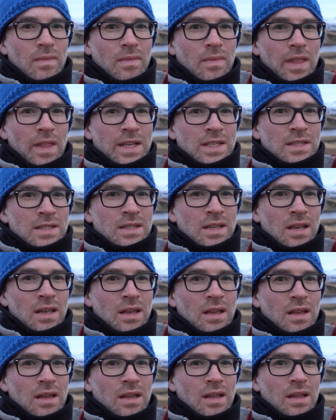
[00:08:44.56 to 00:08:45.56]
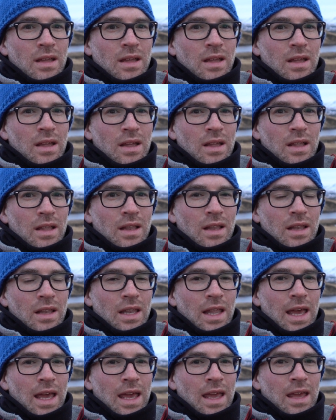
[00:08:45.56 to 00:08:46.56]
this
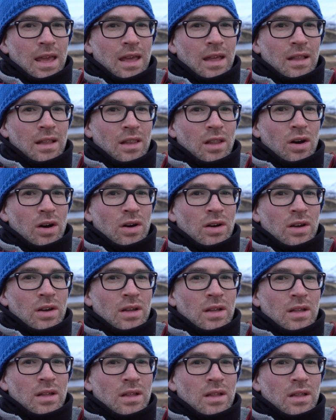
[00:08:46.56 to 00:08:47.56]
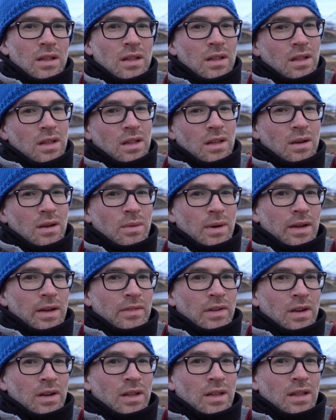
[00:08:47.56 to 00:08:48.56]
lake, loch,
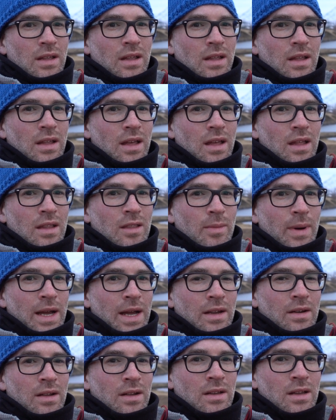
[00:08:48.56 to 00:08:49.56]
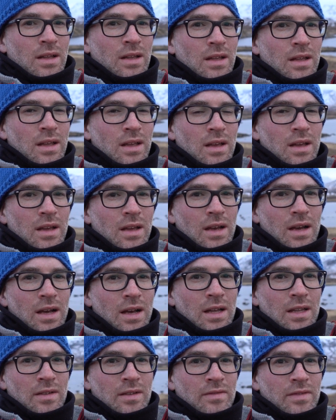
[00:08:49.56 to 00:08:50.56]
whatever, in the background,
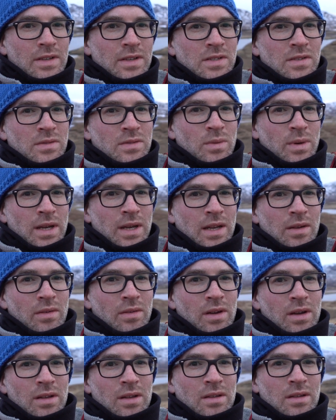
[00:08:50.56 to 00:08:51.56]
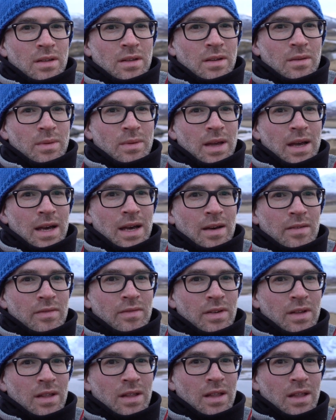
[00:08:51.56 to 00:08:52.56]
and if I swing around, we have
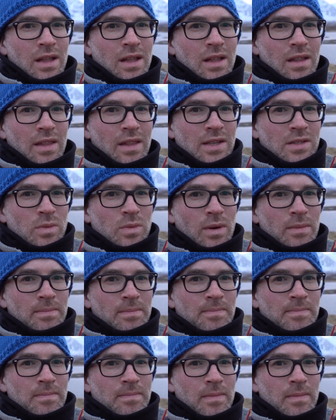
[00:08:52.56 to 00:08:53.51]
this one,